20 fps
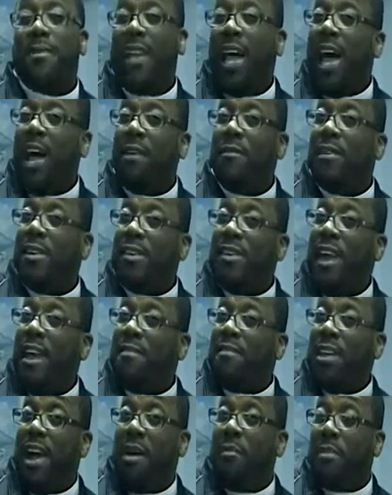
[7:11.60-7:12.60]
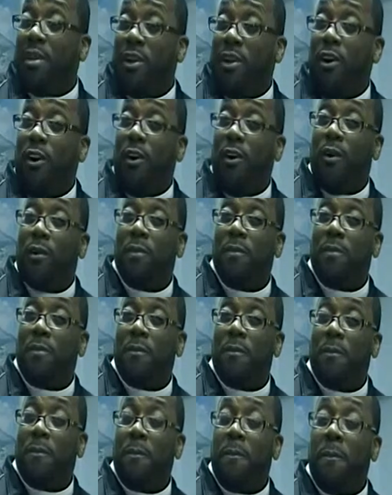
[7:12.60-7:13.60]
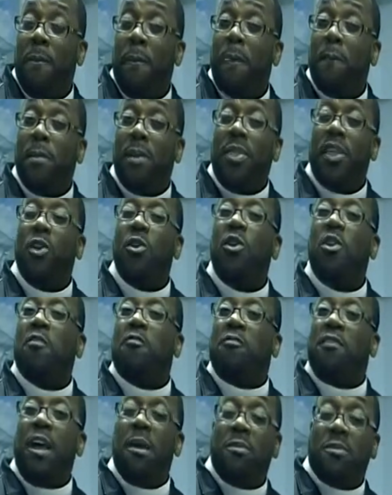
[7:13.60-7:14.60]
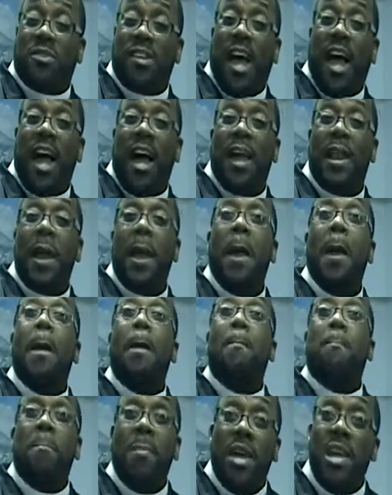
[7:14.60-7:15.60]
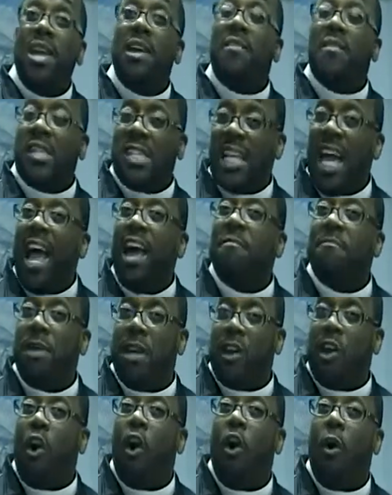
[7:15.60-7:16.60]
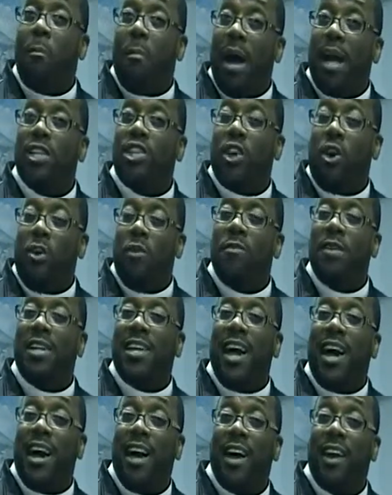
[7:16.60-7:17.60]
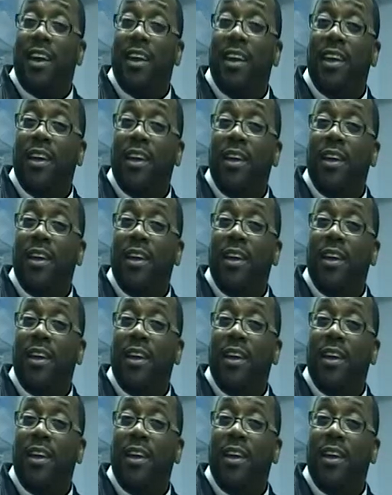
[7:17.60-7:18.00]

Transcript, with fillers: a lot of us have not been called. But then on the flip side, many of us have been called by Jehovah God.